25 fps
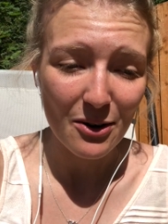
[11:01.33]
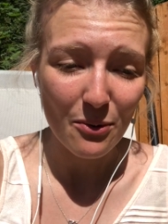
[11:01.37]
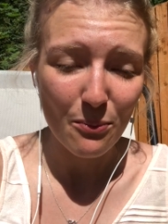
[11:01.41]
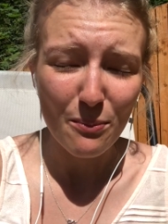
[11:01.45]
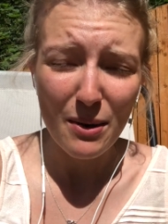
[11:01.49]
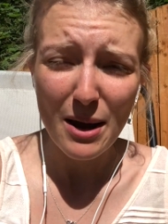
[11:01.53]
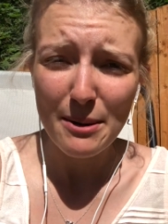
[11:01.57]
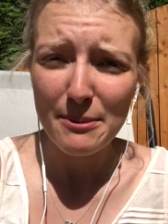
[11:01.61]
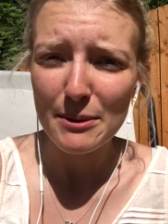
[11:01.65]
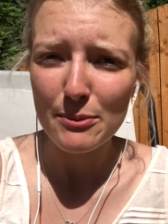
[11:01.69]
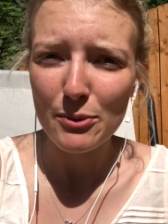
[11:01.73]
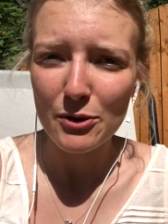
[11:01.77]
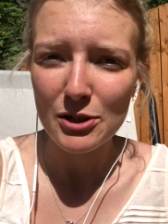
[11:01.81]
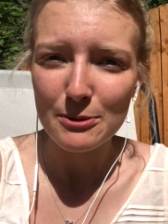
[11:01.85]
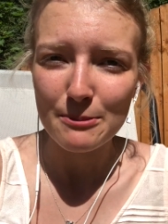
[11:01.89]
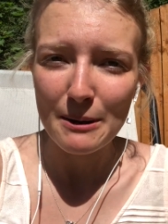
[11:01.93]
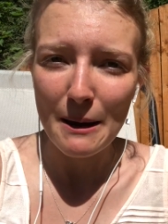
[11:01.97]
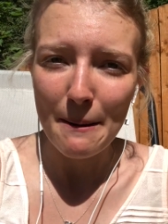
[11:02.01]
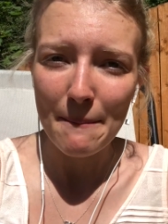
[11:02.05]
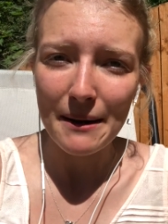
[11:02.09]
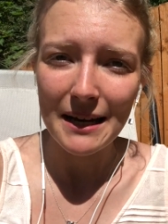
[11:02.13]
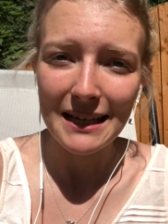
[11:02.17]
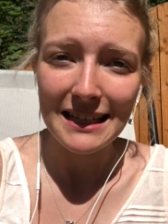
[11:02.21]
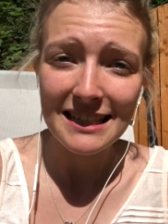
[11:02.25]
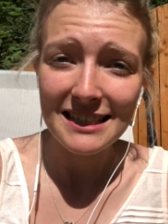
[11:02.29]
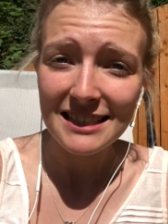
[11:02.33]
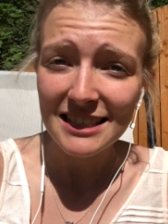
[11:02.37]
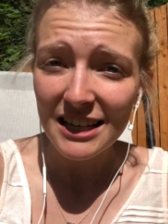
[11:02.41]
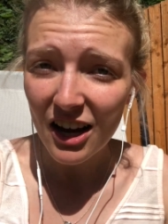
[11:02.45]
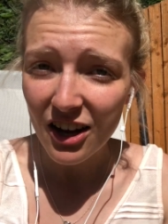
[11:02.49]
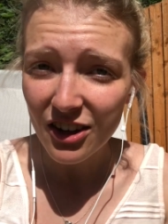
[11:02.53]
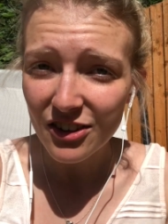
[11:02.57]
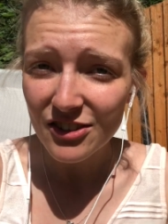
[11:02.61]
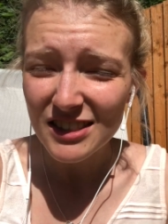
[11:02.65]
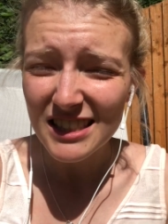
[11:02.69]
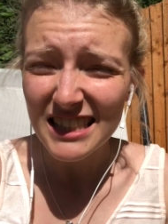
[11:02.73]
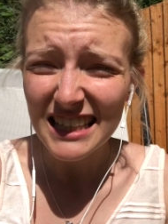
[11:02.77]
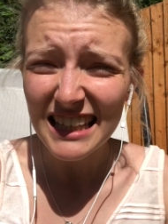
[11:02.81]
to maybe watch a bit of Made in
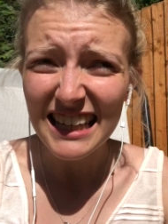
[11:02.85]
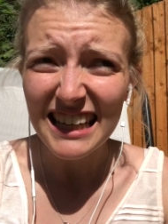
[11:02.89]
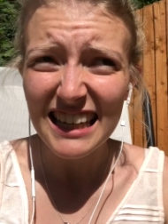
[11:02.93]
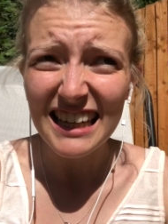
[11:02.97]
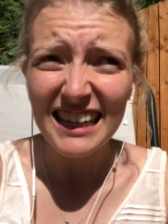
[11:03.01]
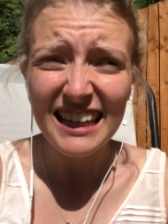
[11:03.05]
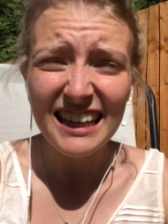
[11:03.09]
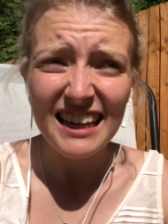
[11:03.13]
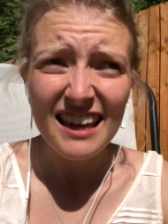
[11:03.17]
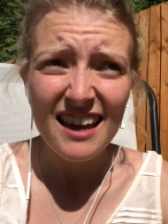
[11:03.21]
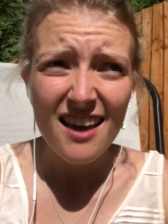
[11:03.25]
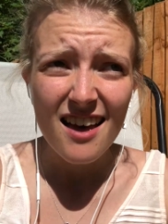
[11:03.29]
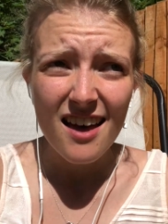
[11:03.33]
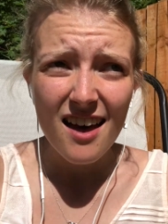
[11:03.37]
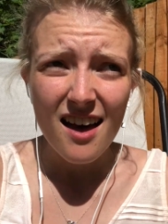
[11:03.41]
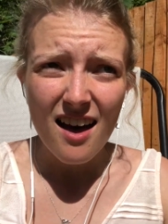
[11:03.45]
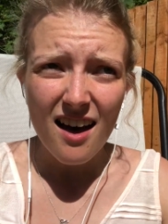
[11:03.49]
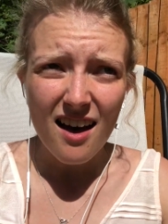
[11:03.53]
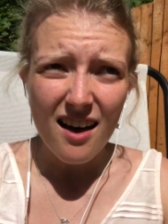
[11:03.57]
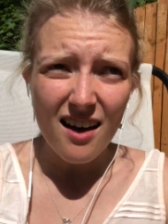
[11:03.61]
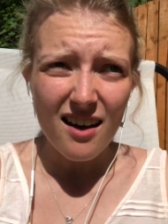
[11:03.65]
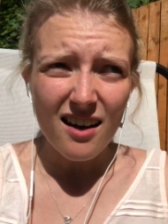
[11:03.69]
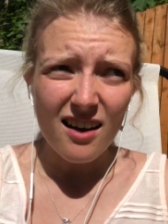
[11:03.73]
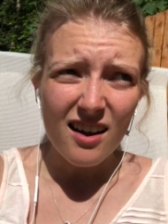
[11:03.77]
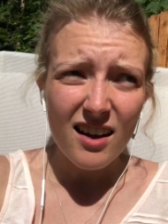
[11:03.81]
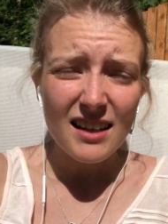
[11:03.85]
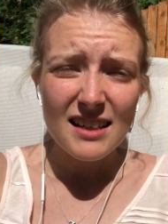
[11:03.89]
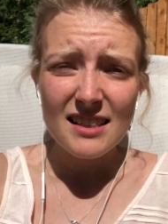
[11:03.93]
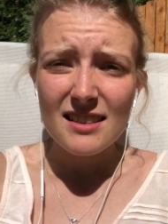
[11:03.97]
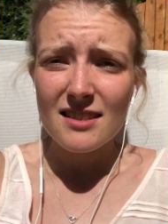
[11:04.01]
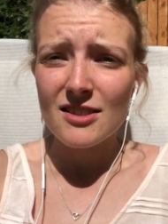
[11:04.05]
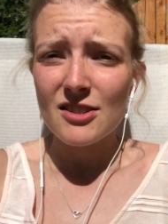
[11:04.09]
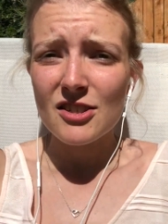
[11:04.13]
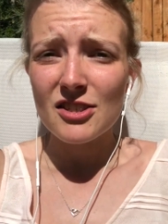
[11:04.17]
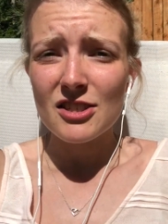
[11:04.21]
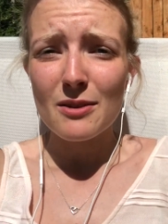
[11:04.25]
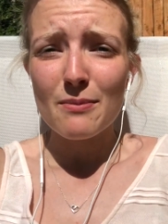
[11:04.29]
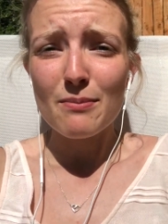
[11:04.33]
Chelsea, uh,
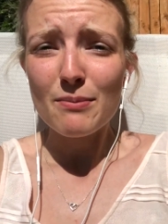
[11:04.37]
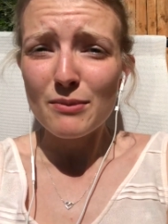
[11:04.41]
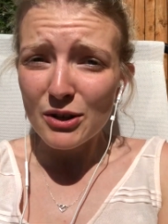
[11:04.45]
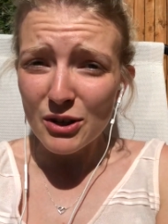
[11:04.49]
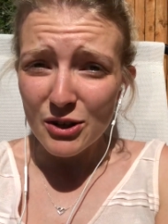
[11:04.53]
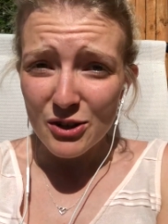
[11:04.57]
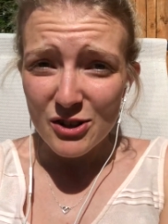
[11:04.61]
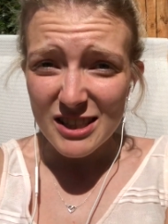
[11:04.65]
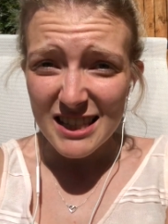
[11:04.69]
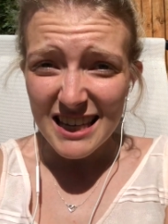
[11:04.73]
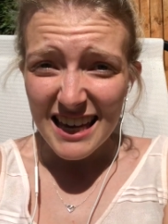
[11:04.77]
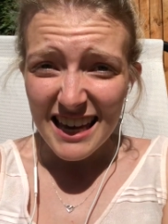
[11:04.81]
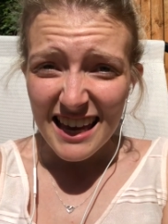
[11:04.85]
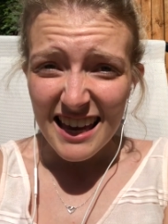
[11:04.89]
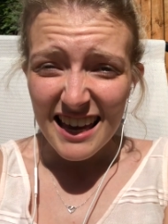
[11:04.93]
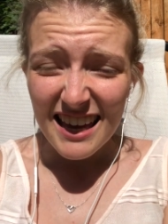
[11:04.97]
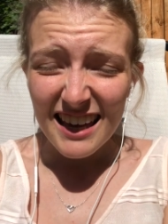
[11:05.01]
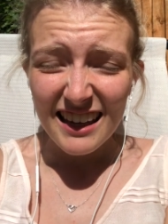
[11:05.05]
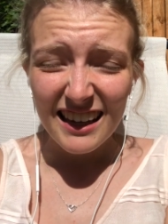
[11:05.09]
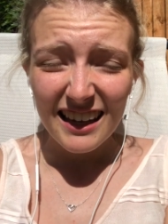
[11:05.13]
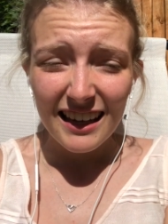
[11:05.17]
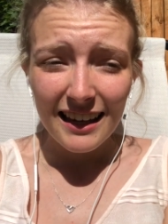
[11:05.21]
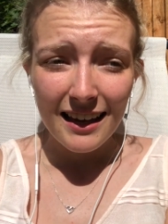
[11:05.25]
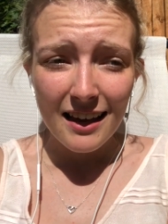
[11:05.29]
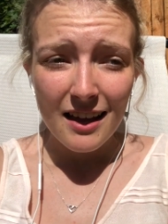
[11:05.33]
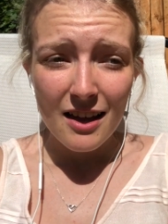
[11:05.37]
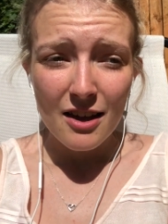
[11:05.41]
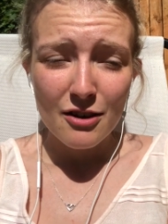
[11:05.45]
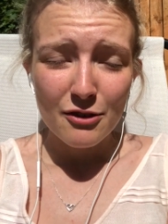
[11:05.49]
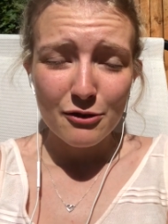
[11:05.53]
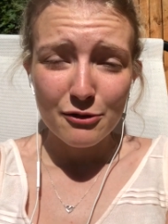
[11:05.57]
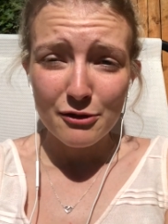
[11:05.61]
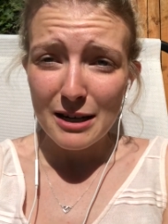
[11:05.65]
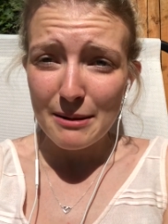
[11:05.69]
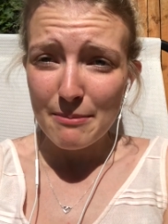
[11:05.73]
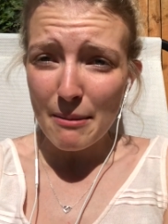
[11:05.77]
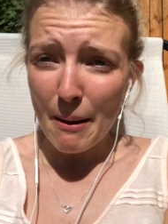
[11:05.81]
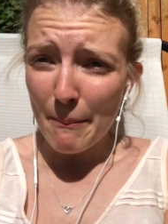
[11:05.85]
listen to some music,
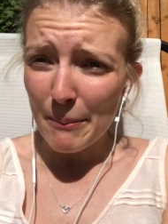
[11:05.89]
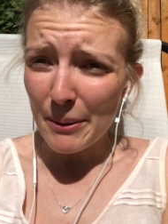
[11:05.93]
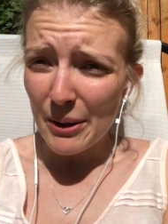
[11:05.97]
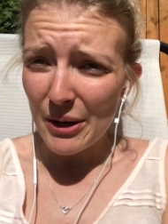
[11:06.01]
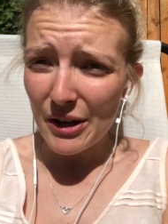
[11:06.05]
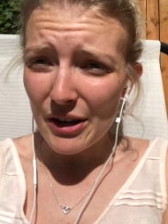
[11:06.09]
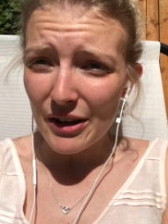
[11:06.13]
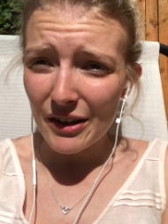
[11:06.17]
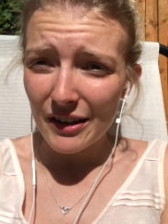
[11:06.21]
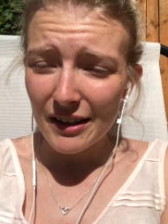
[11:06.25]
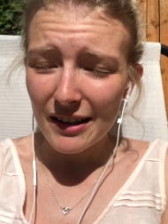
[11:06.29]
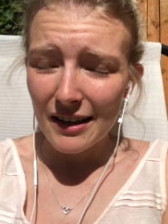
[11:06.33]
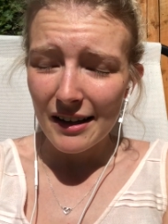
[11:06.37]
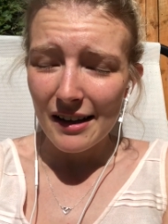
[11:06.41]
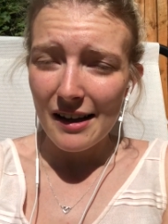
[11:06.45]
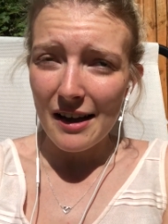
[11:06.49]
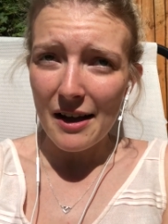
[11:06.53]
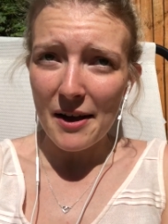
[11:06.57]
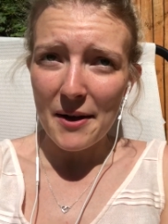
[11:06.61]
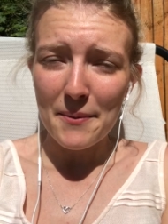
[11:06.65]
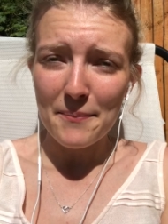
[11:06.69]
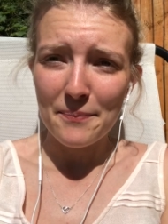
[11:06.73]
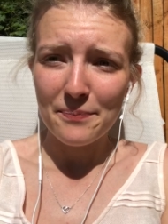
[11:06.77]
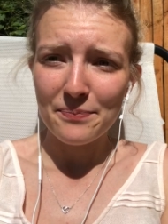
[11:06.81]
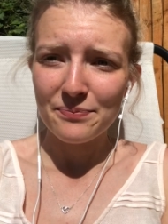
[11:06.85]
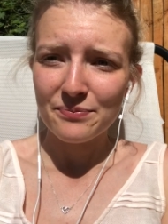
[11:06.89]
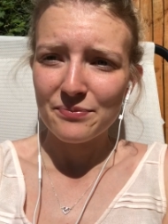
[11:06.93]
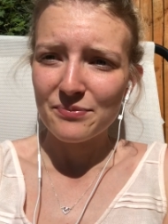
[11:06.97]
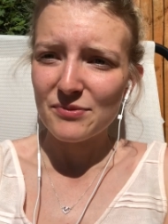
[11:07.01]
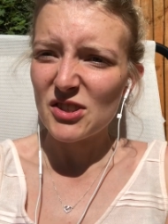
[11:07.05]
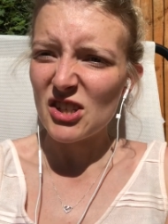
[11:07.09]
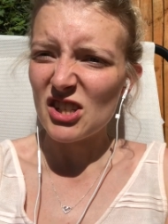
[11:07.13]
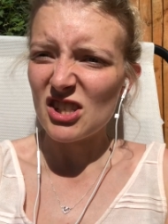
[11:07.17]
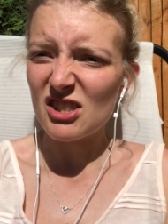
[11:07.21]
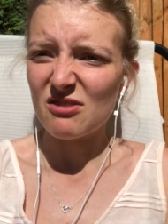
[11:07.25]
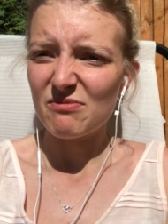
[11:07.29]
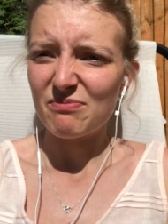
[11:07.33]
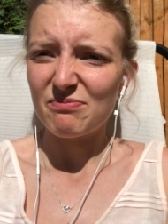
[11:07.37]
read my book, um,
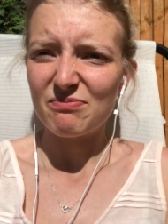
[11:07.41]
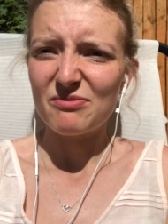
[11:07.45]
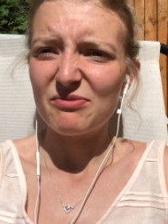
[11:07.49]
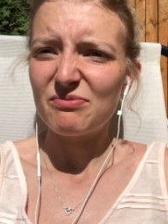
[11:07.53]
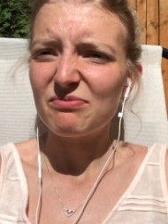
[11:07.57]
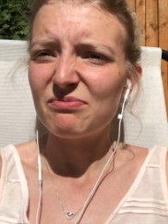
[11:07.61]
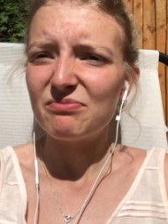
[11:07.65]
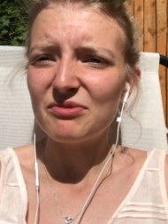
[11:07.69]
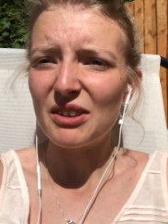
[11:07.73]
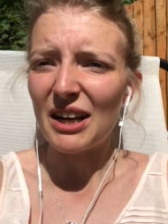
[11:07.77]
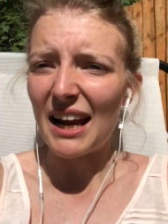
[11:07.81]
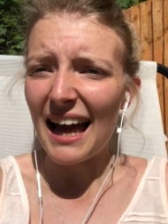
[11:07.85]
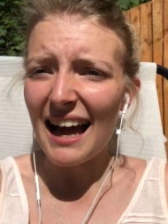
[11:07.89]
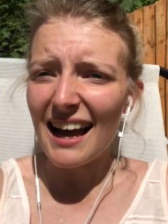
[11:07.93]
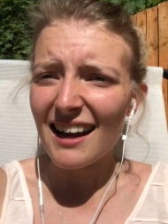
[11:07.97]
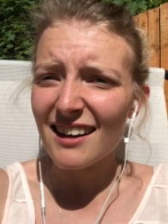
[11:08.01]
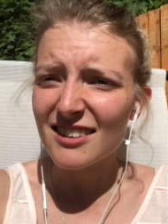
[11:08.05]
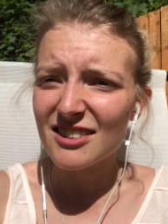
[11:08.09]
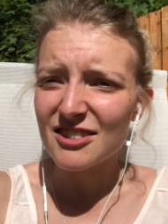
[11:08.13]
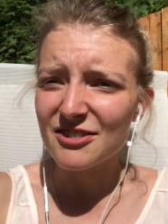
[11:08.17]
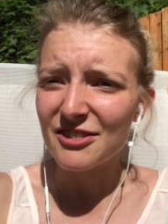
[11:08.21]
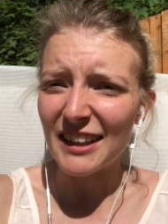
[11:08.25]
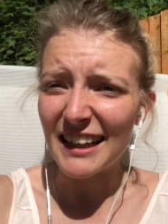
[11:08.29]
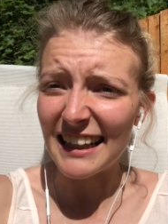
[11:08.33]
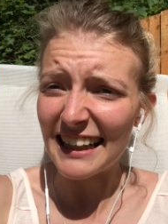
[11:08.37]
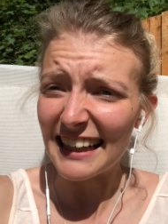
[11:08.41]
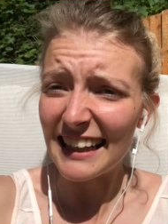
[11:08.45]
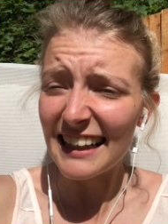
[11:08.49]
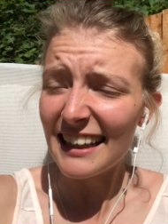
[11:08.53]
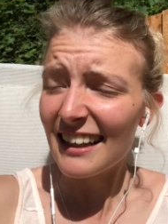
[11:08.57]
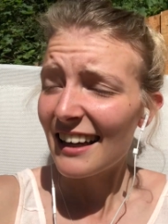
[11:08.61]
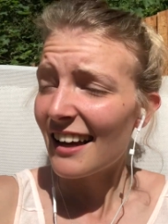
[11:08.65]
just relax really.